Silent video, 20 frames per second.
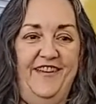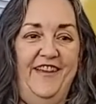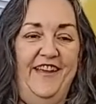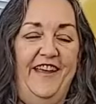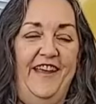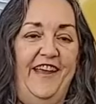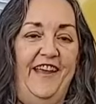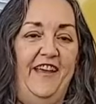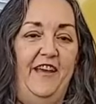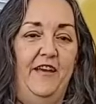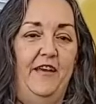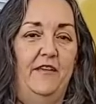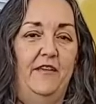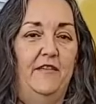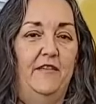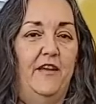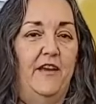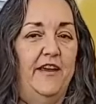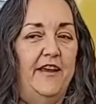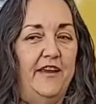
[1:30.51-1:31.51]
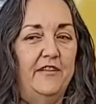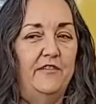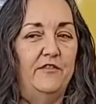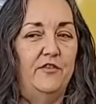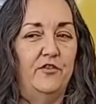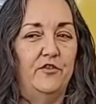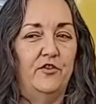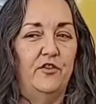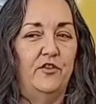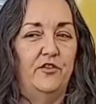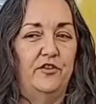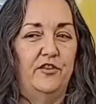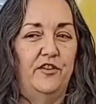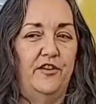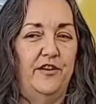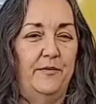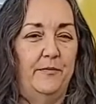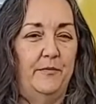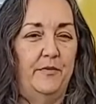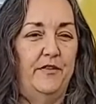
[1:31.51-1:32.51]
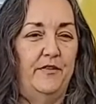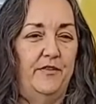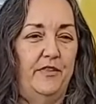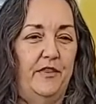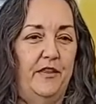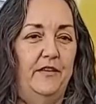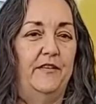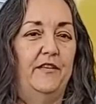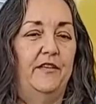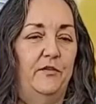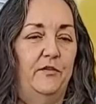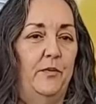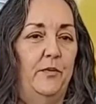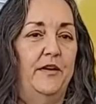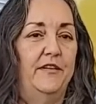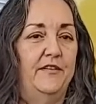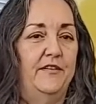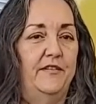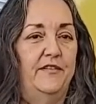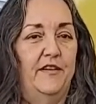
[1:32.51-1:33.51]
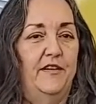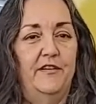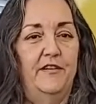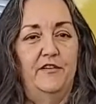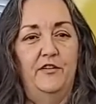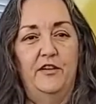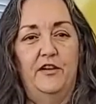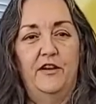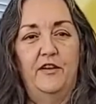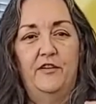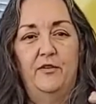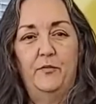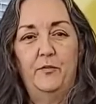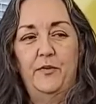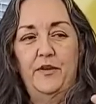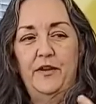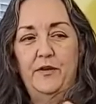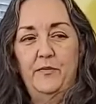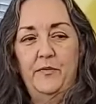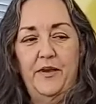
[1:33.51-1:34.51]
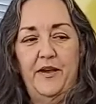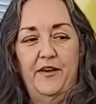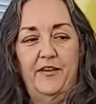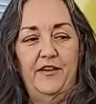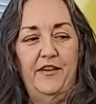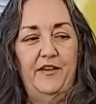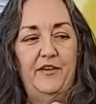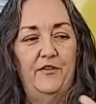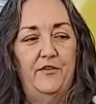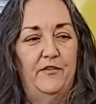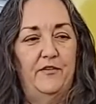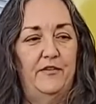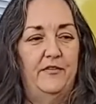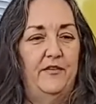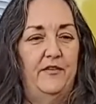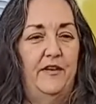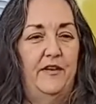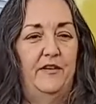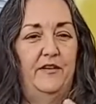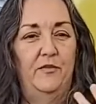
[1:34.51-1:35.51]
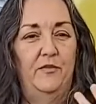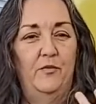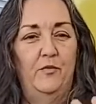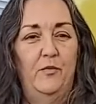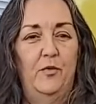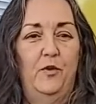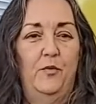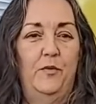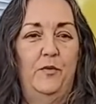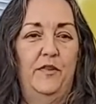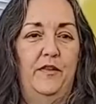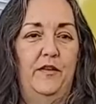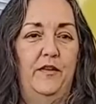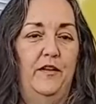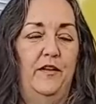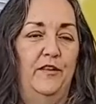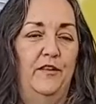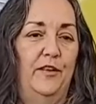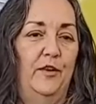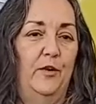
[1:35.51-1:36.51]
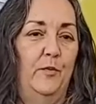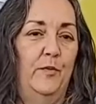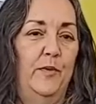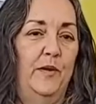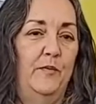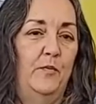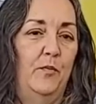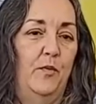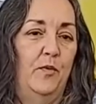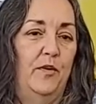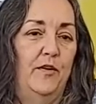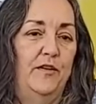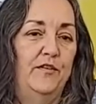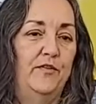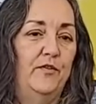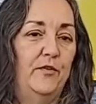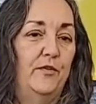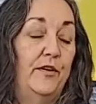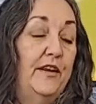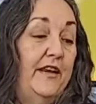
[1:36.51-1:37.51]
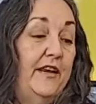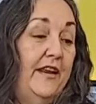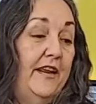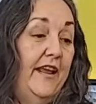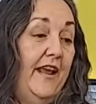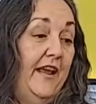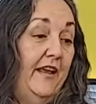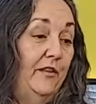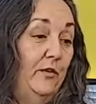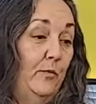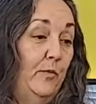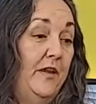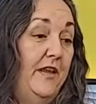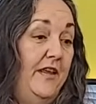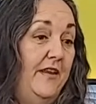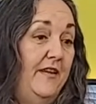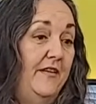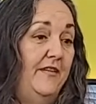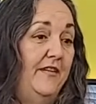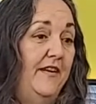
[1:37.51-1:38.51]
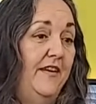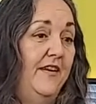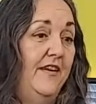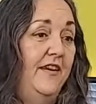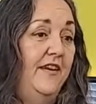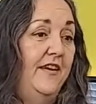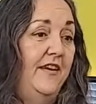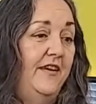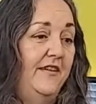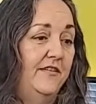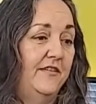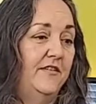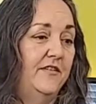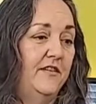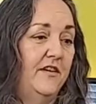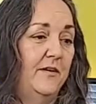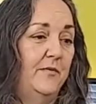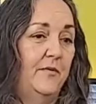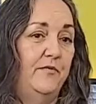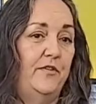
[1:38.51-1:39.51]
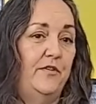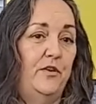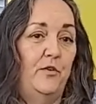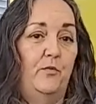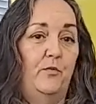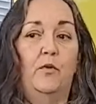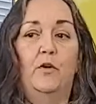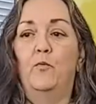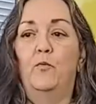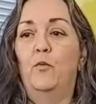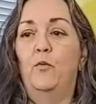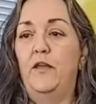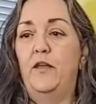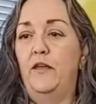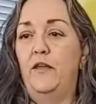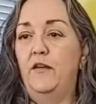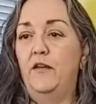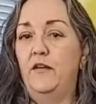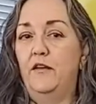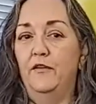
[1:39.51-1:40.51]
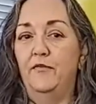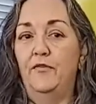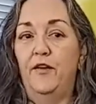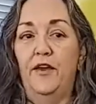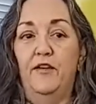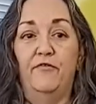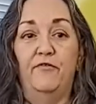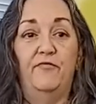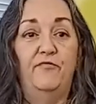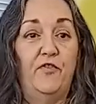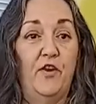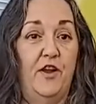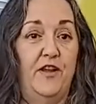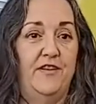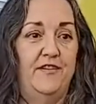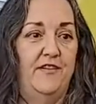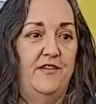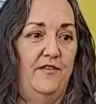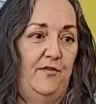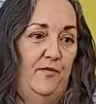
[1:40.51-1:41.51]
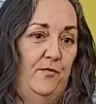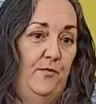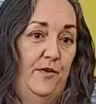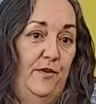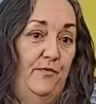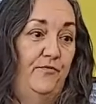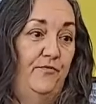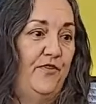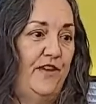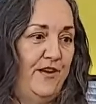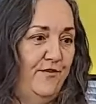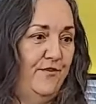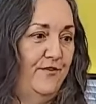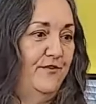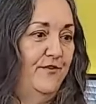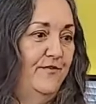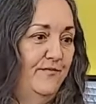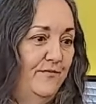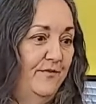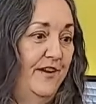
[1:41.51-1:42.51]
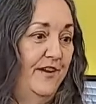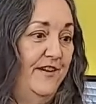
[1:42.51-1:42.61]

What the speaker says: And I had such a good time with it that that's why I decided to kind of bring it back here and work with it a little bit more. And so Halloween is a time of year where we kind of have fun with fear, right?